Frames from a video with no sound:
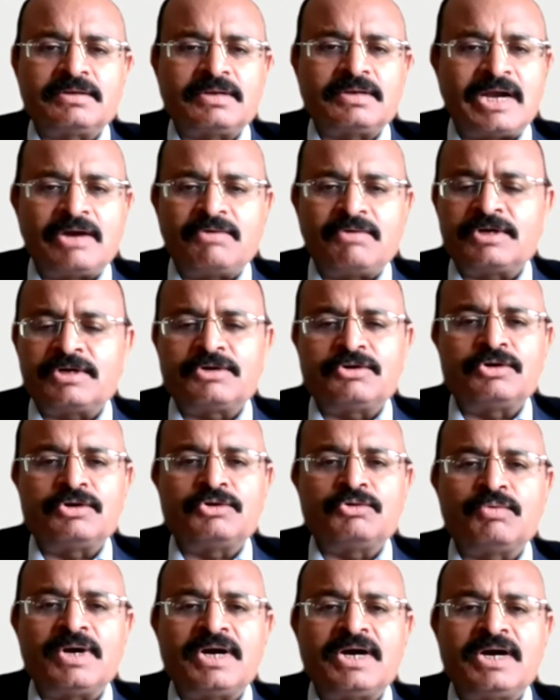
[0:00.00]
however good
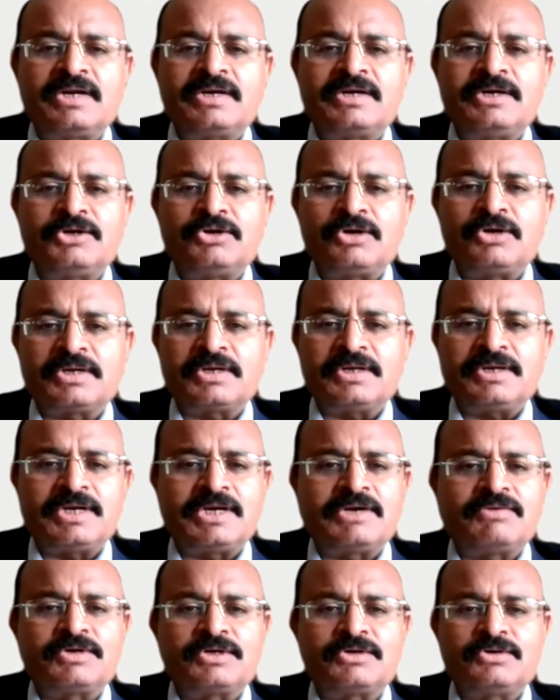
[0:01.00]
you are in talking,
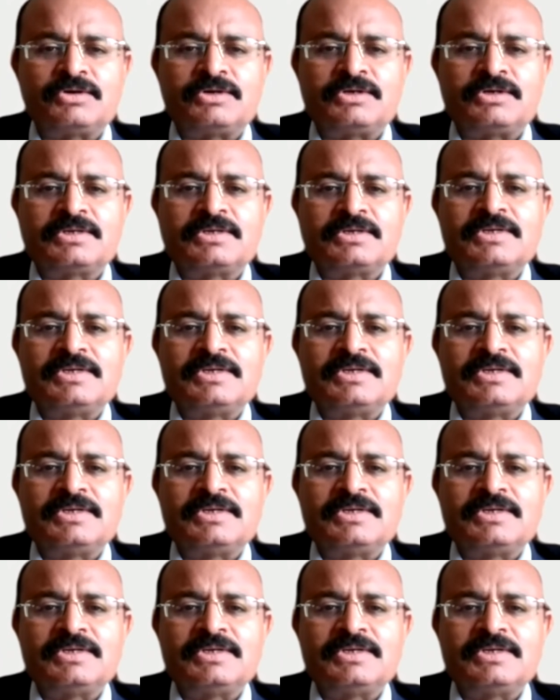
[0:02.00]
however good